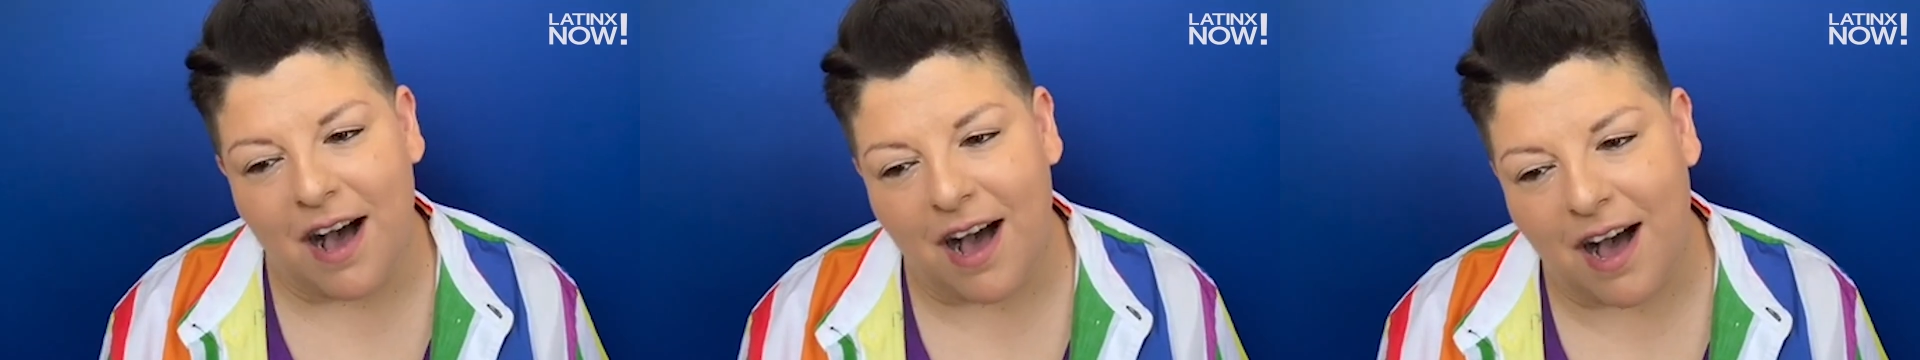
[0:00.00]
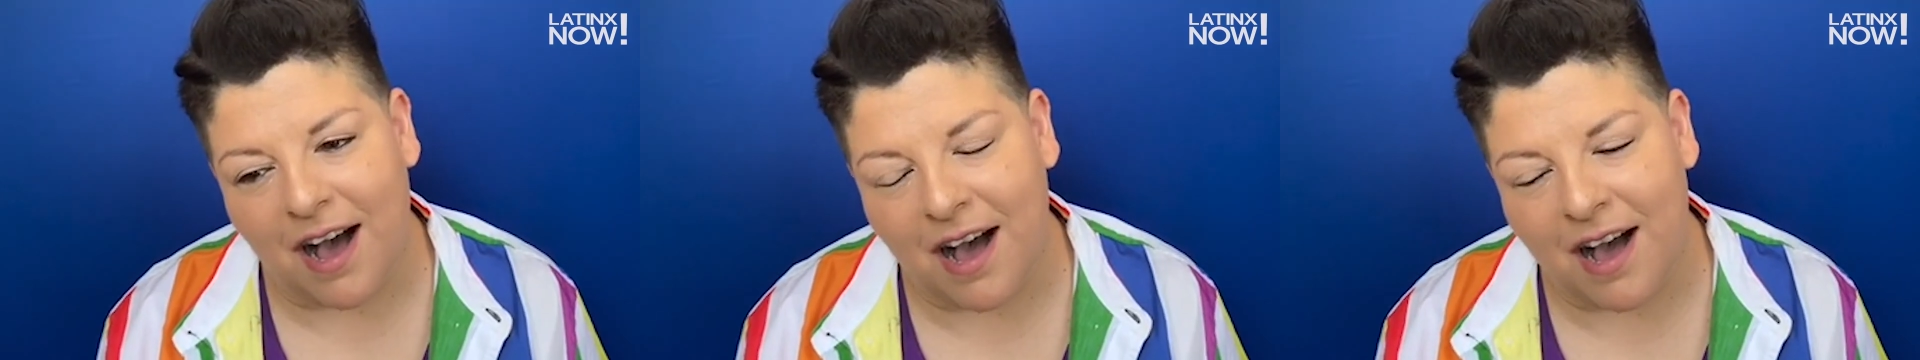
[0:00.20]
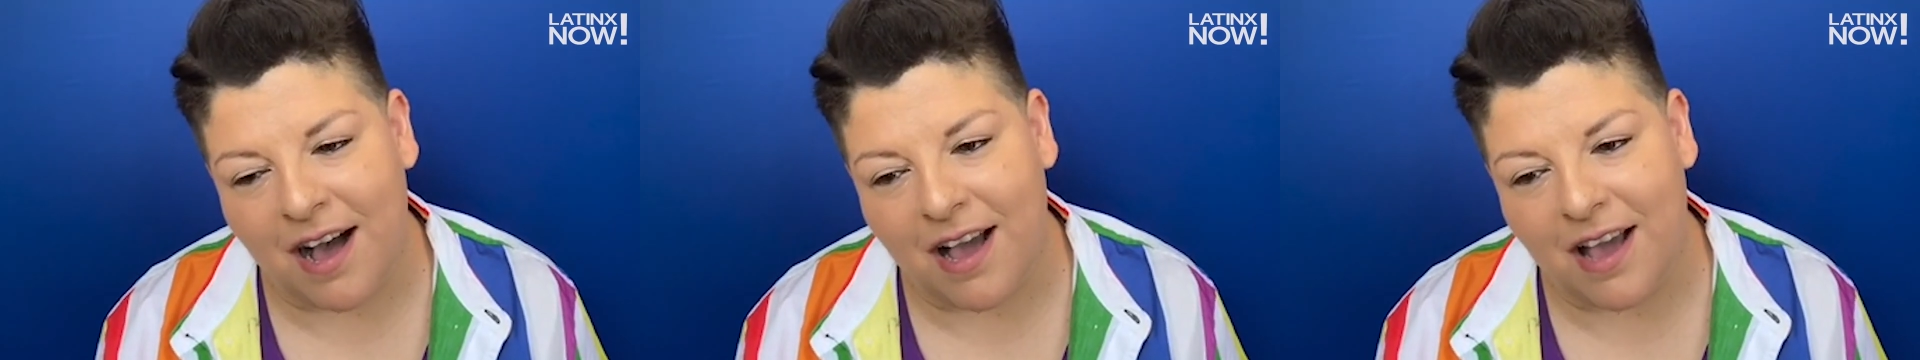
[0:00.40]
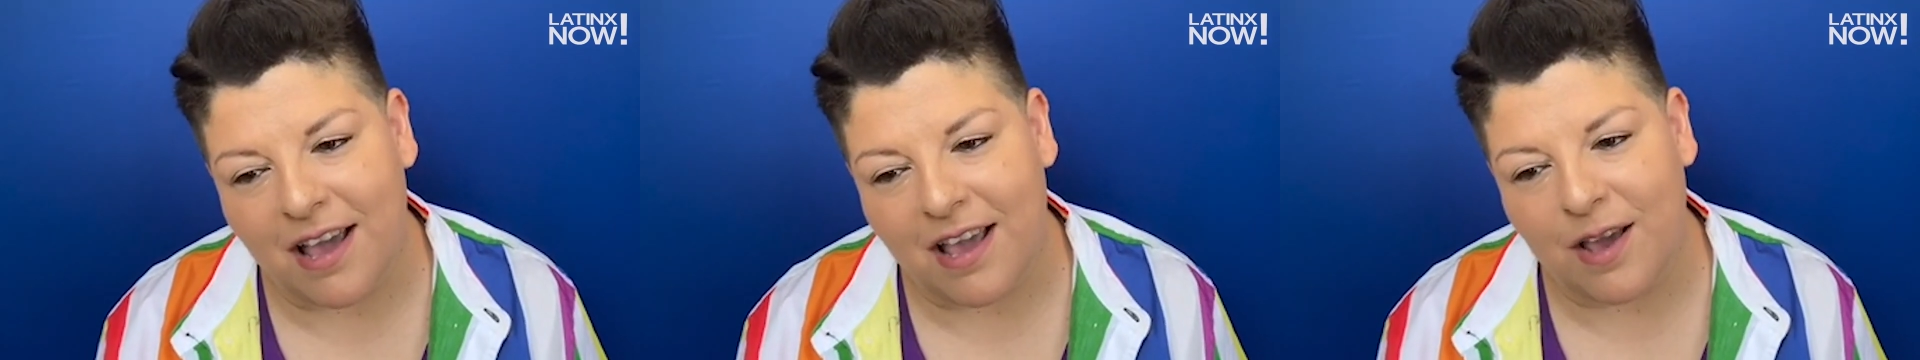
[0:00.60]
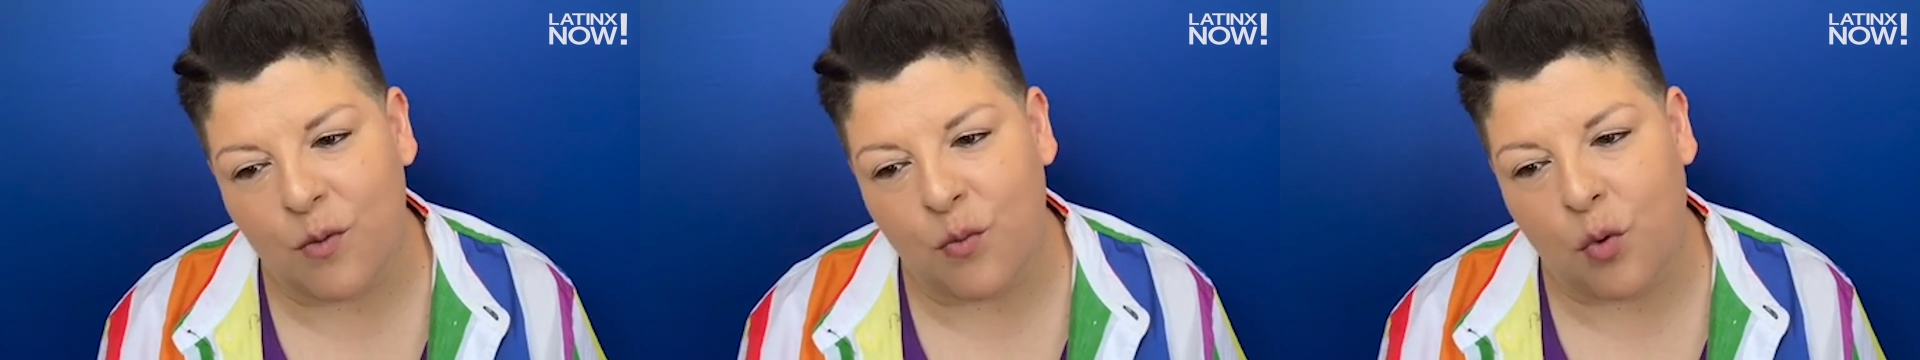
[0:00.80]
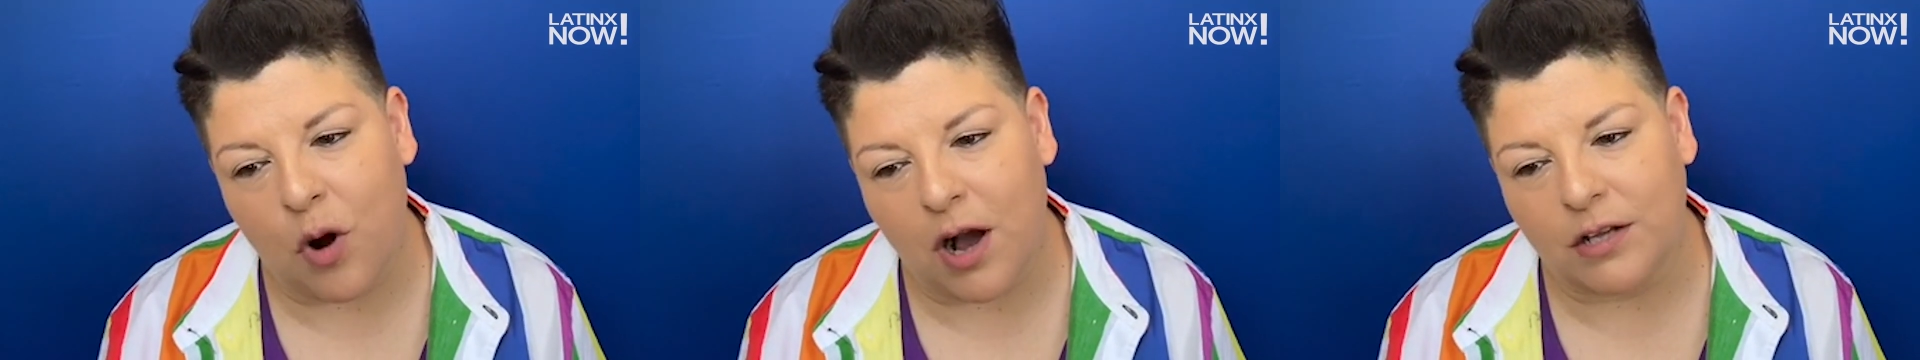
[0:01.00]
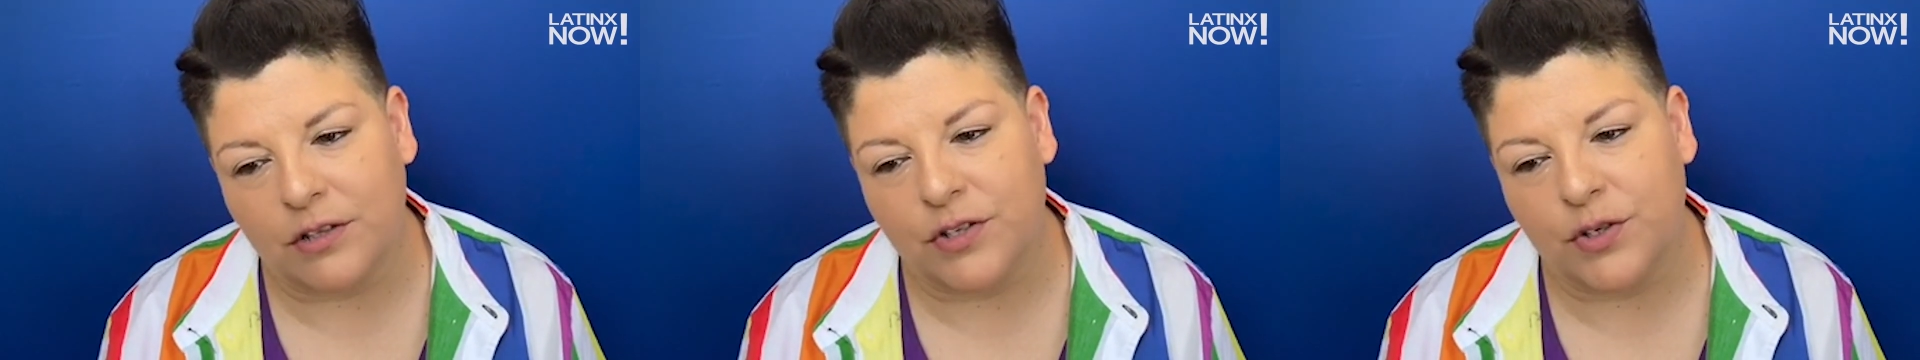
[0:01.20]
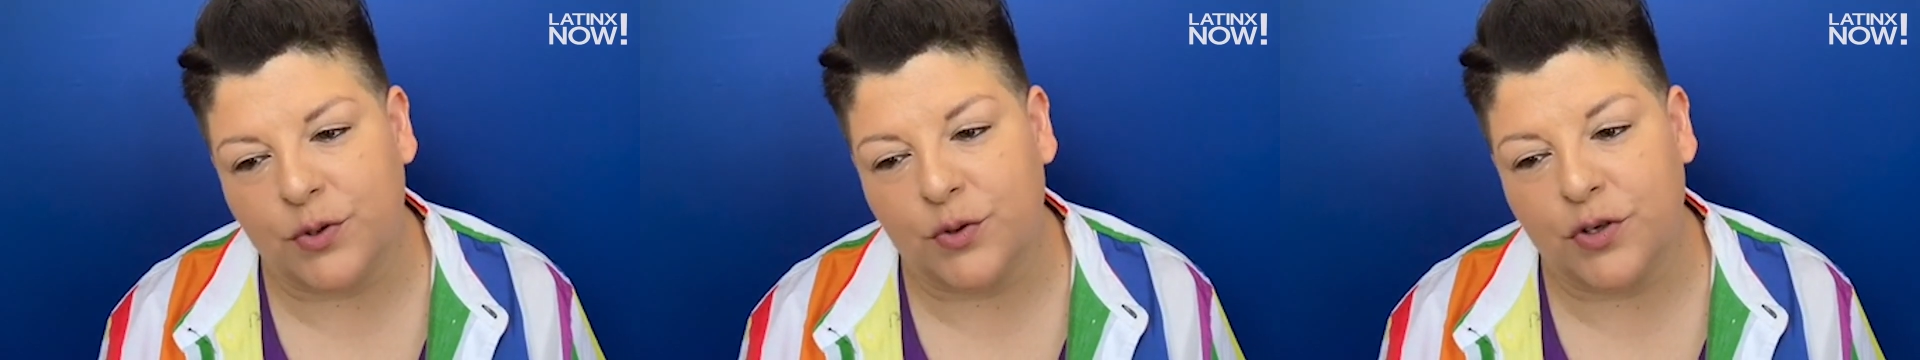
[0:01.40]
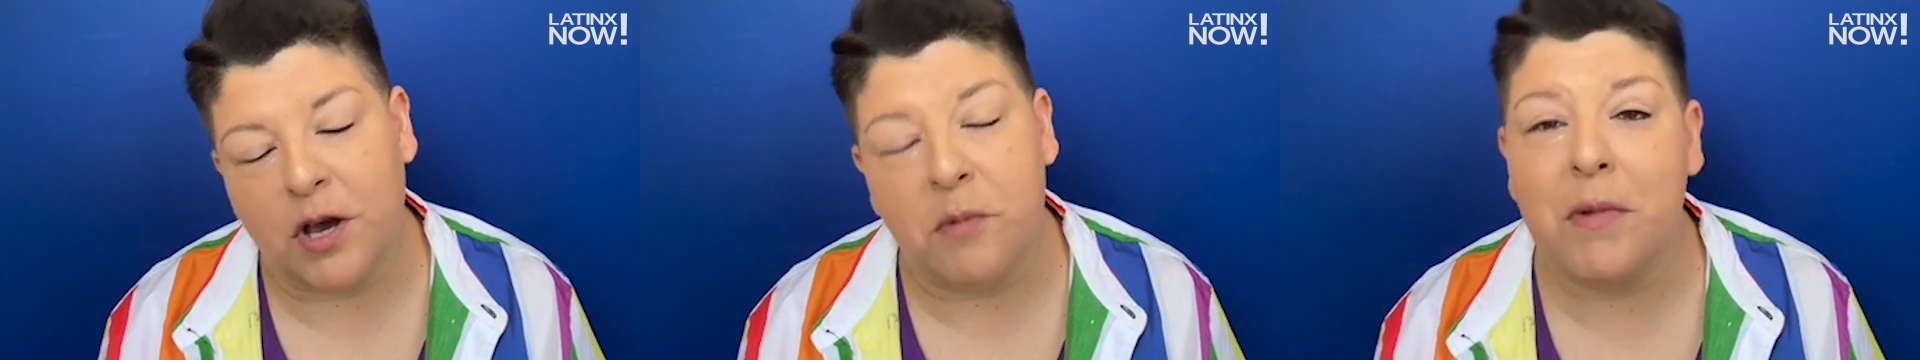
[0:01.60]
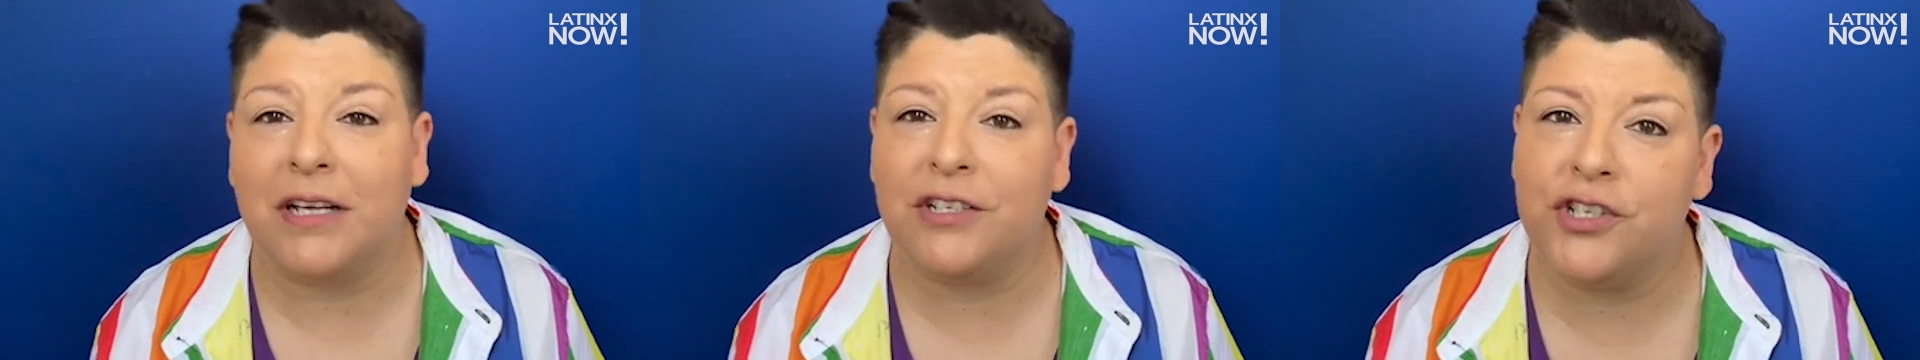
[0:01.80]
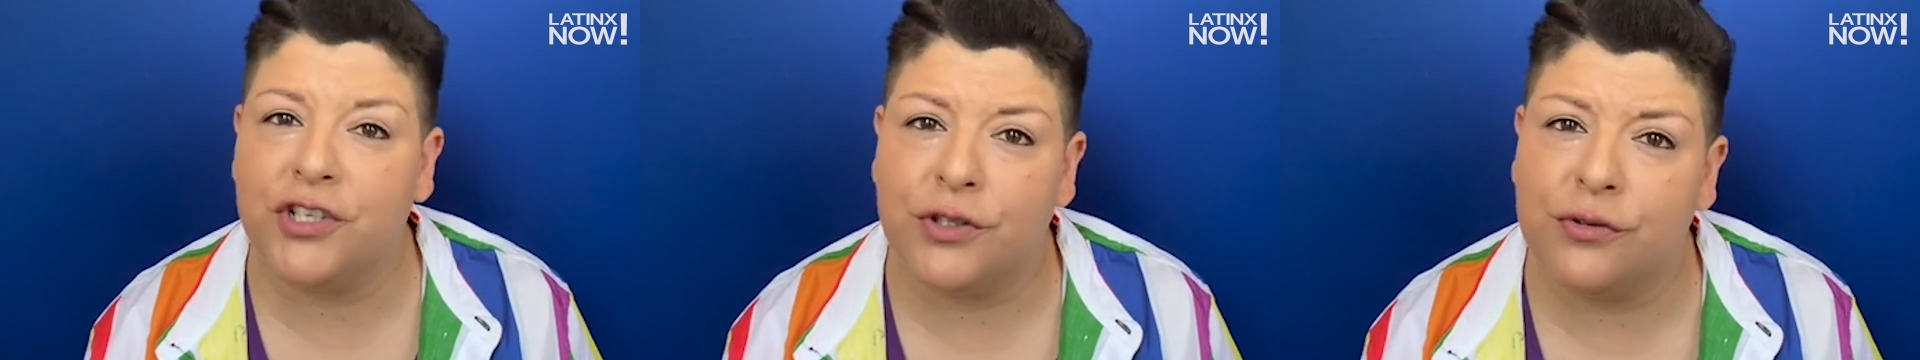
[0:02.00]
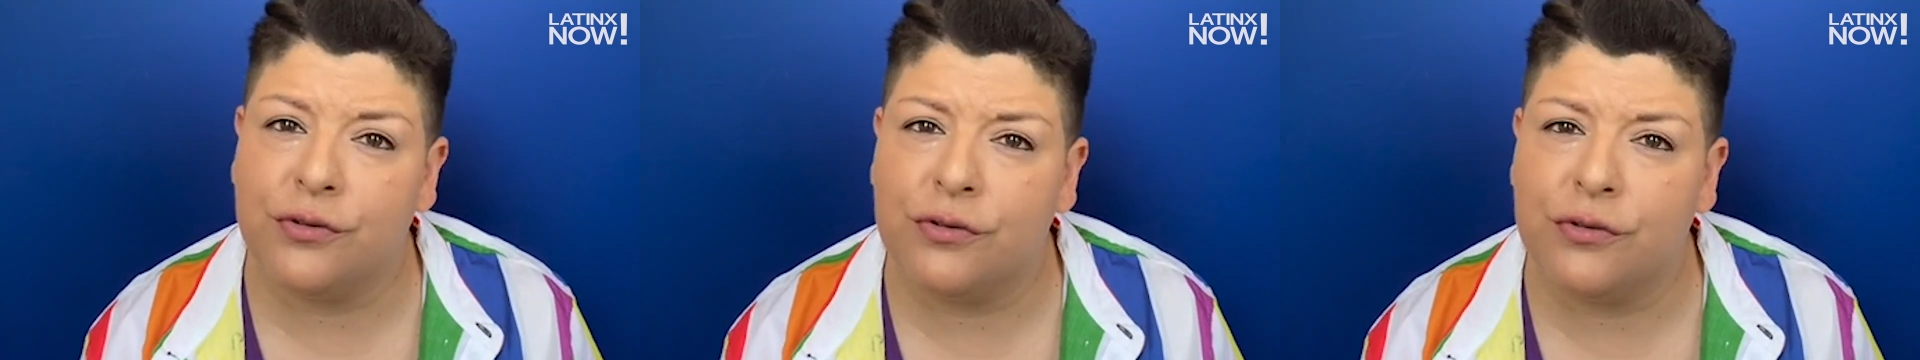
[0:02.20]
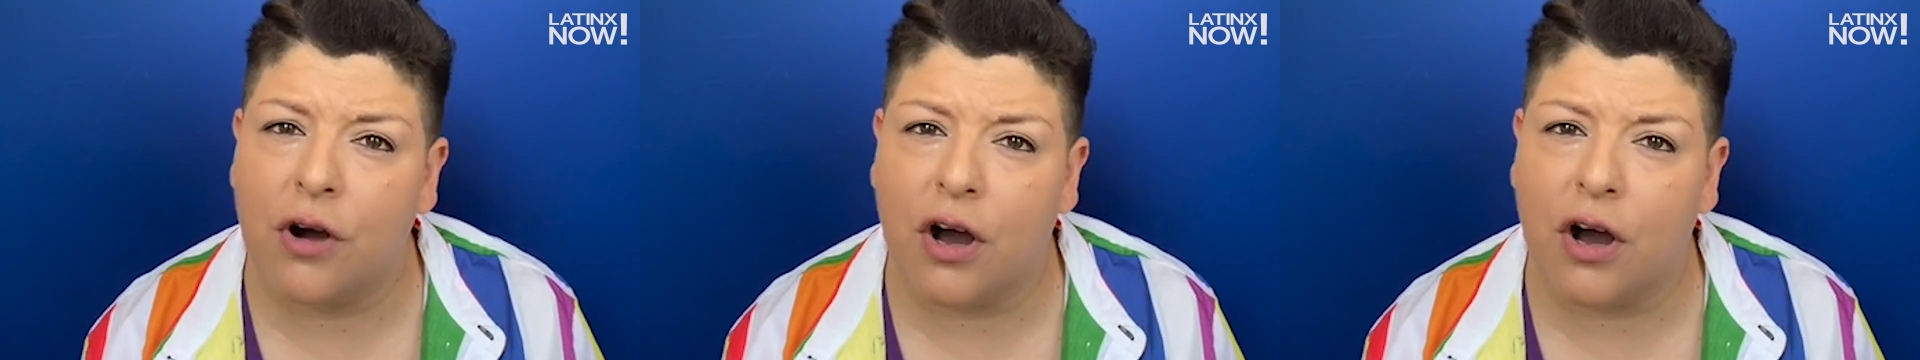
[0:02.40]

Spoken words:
I want to commend you